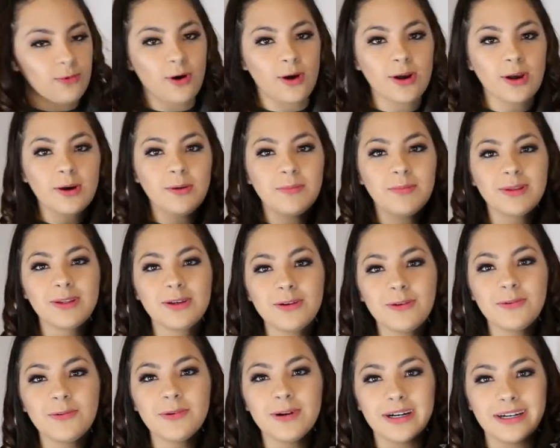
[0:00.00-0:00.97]
Royal
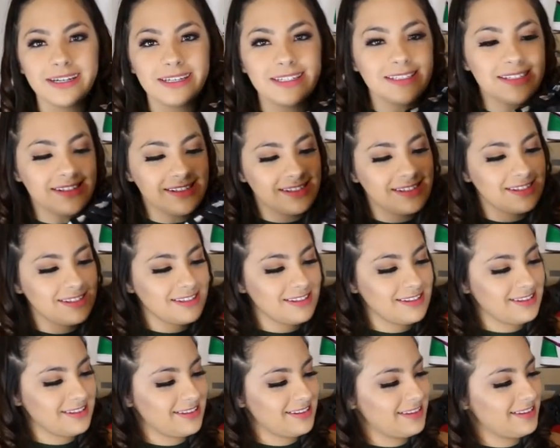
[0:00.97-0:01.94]
blue ones.
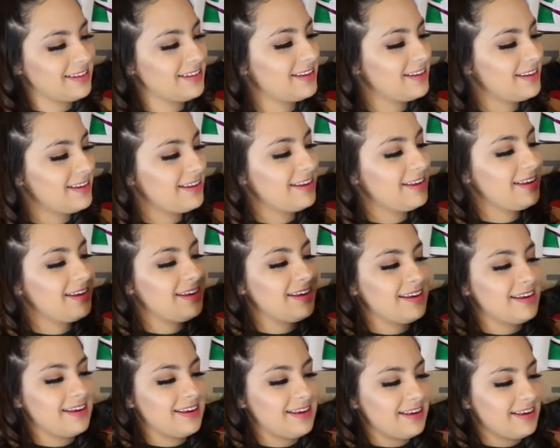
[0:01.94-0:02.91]
Mm-hmm.
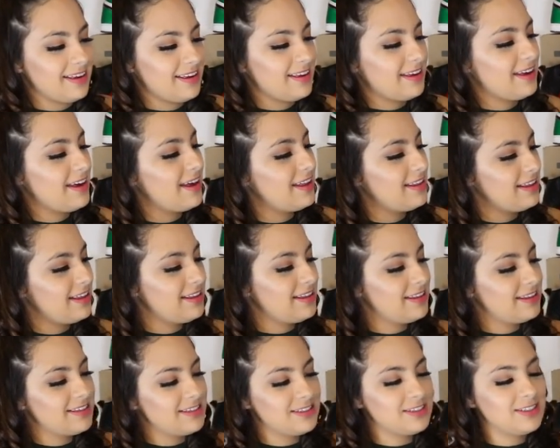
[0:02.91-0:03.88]
And
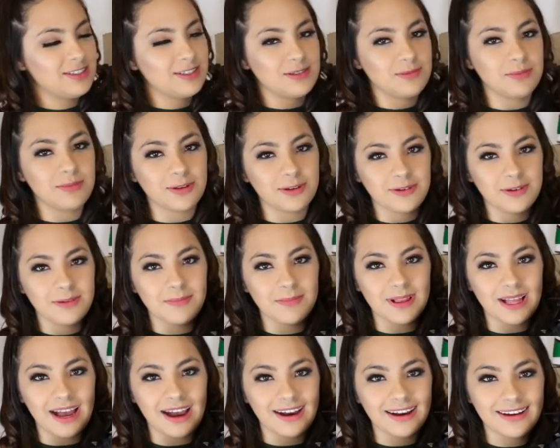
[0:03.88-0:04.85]
then this is just blue and
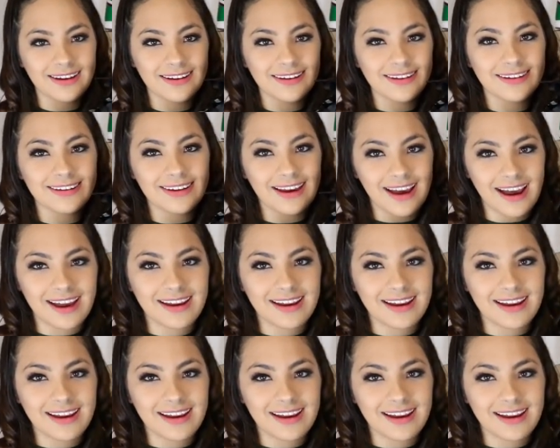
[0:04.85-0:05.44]
black. Right.